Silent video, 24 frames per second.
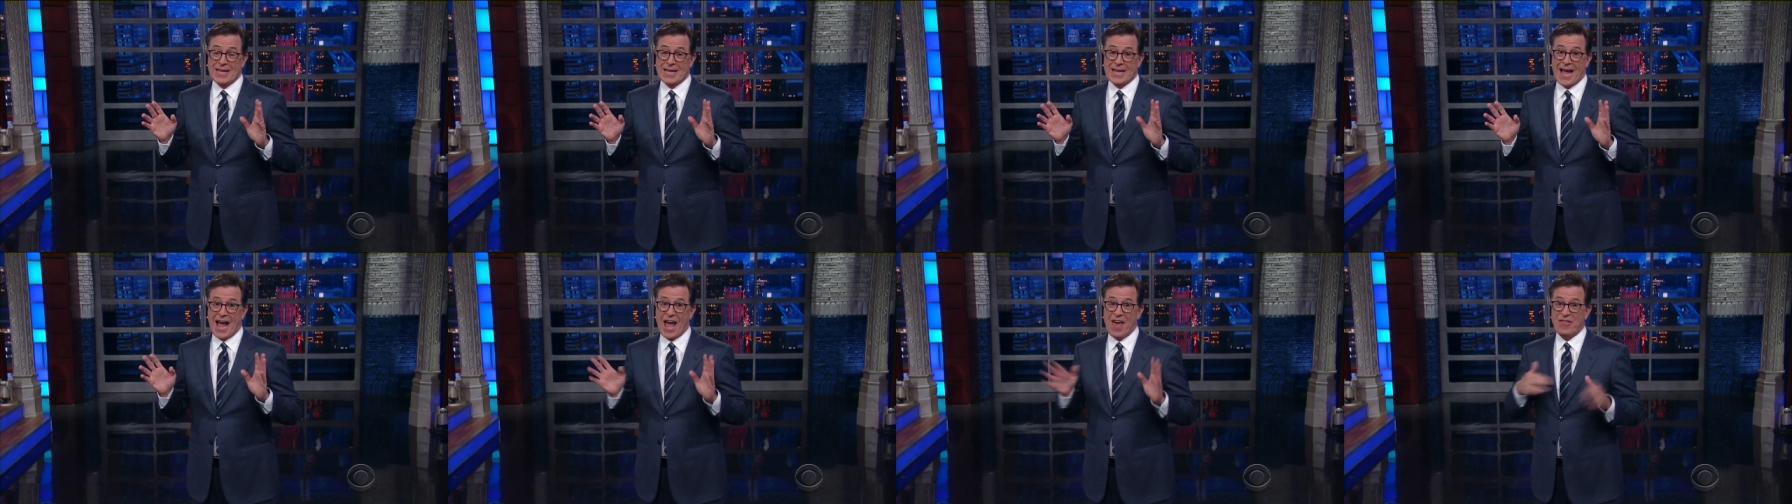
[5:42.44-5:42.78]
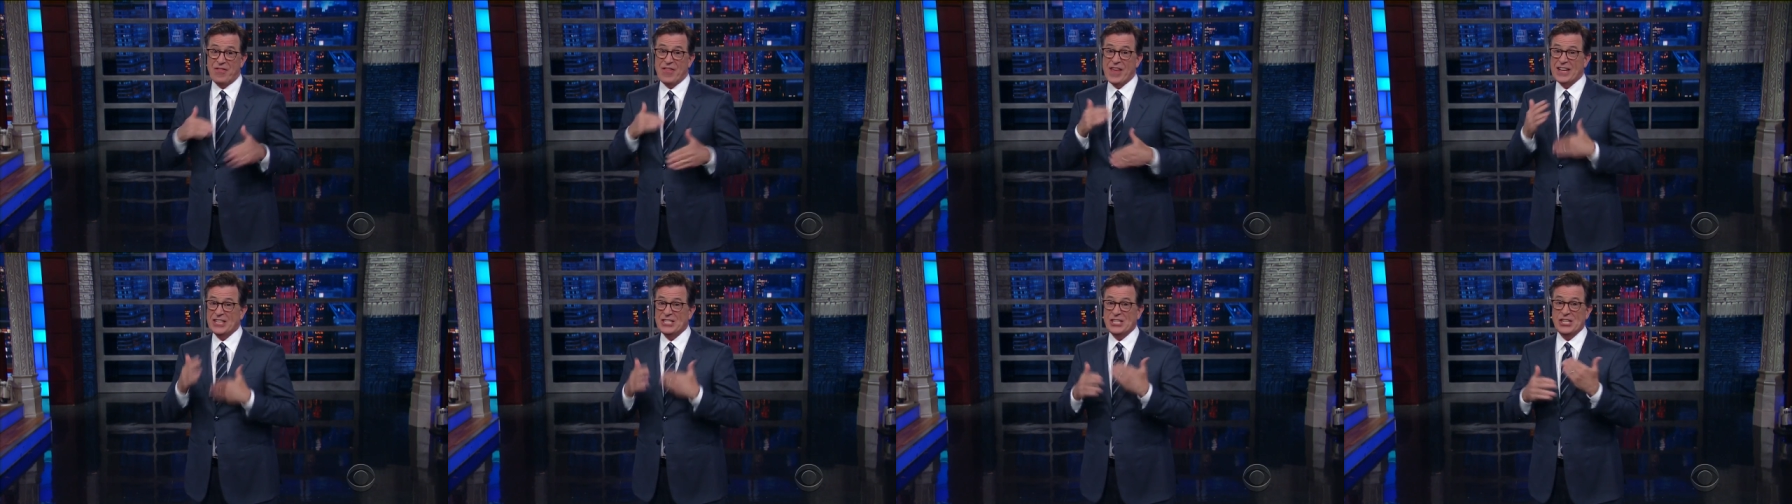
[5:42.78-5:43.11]
I
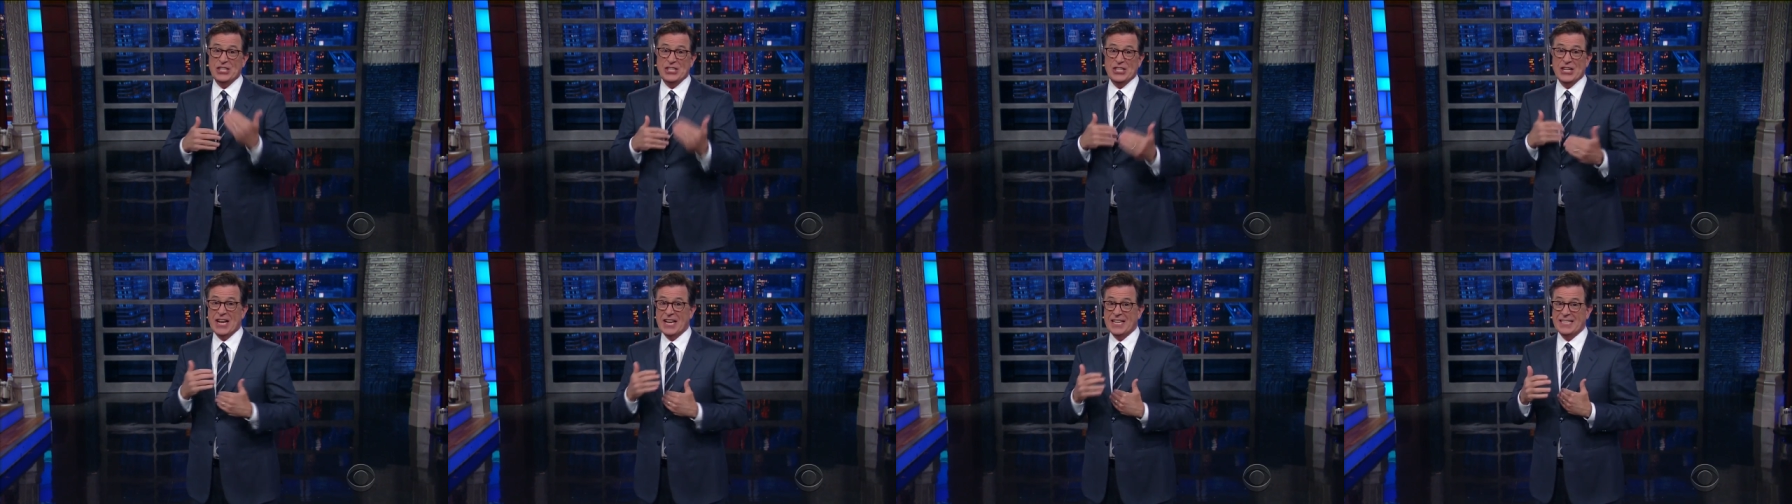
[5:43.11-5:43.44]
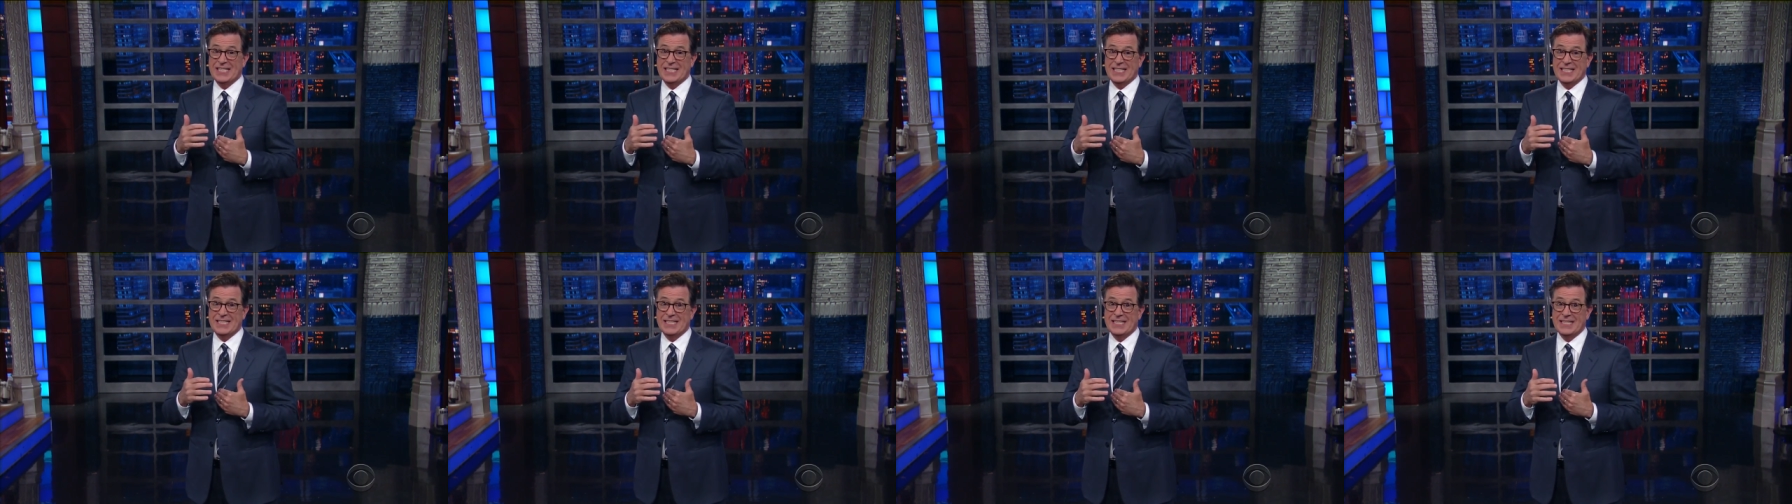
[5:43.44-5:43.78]
think she
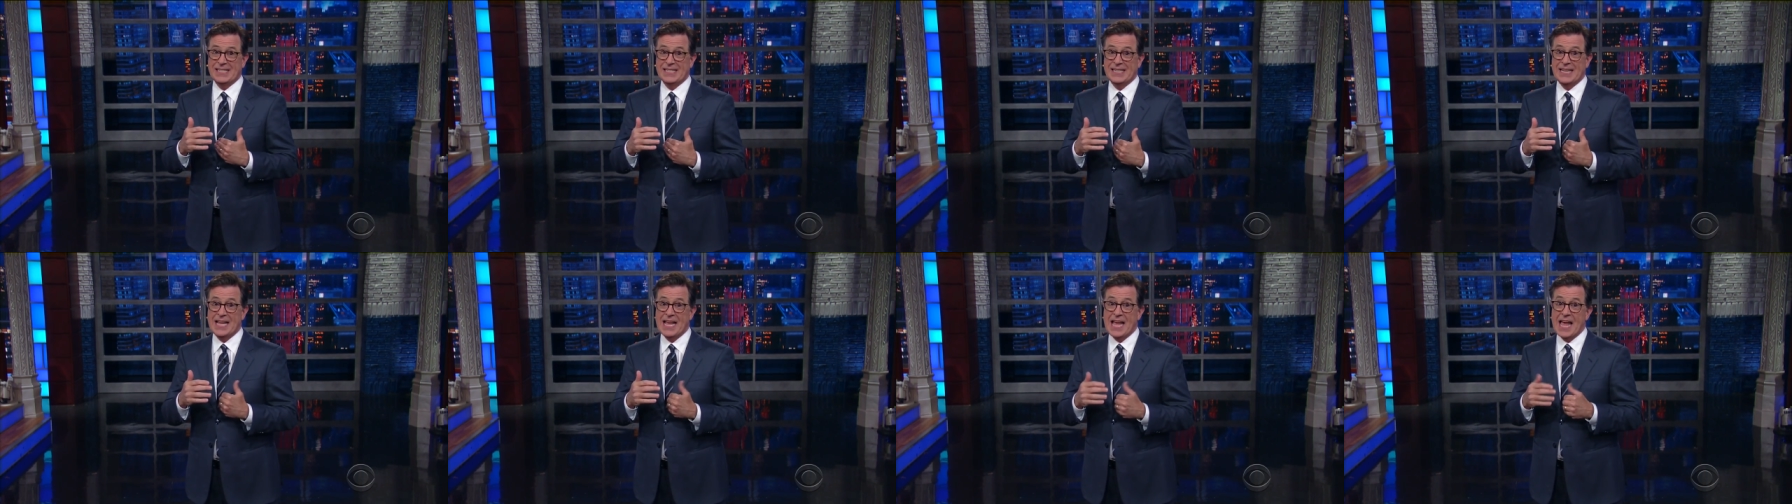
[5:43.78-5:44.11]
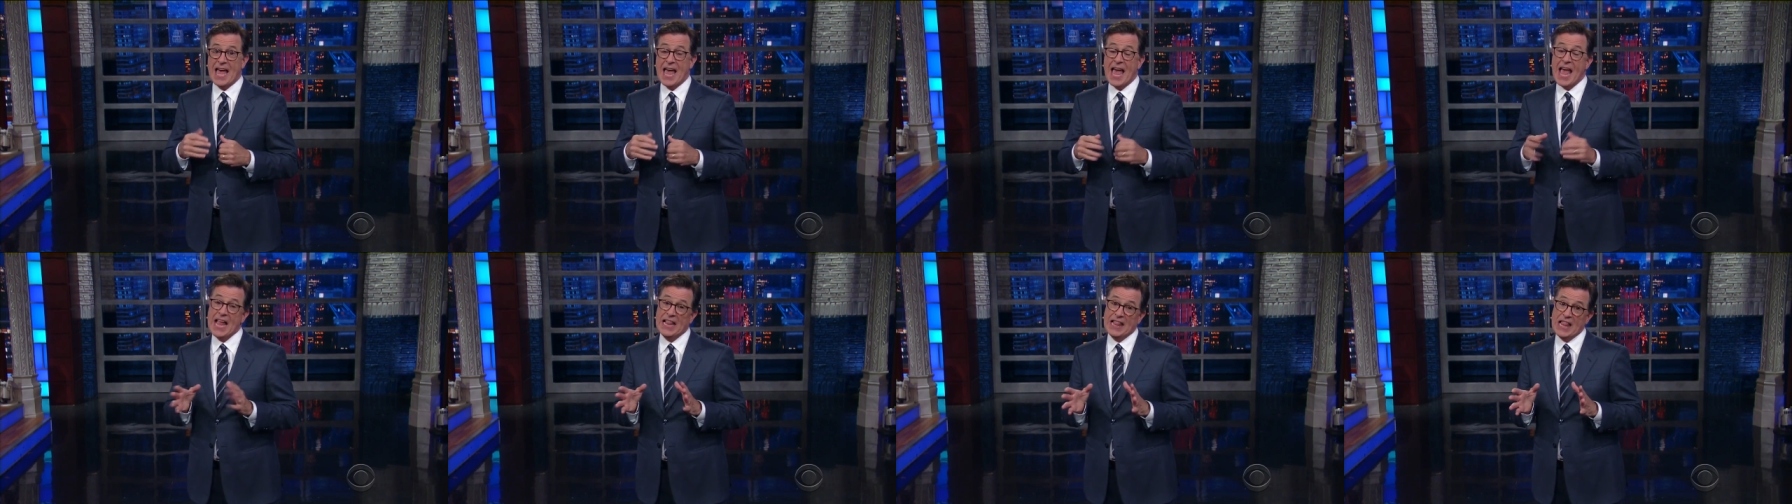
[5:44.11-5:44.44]
just...
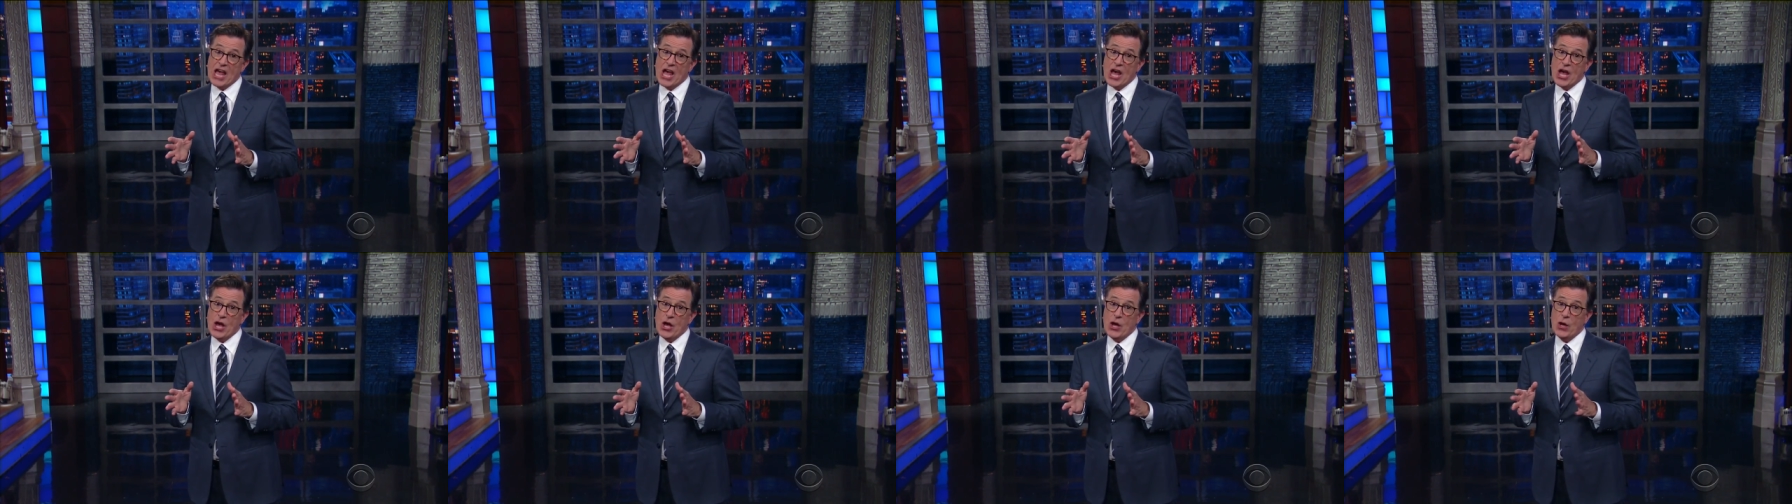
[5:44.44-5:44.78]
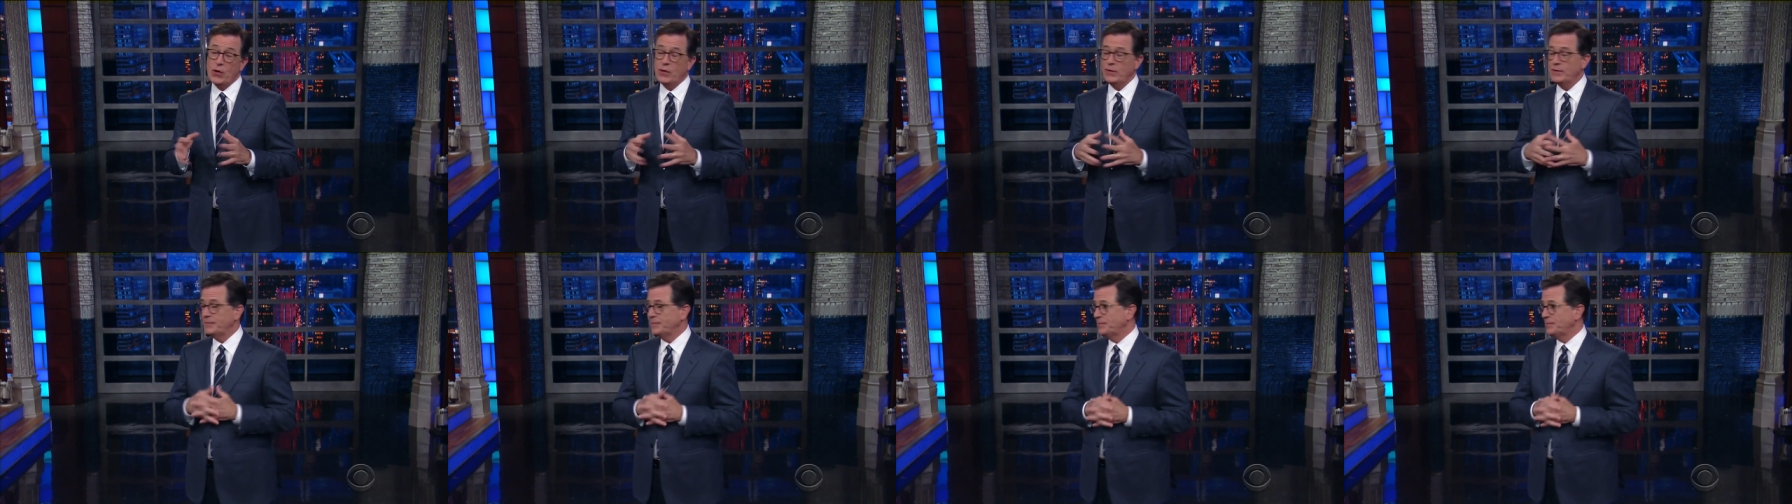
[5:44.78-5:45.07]
Hello.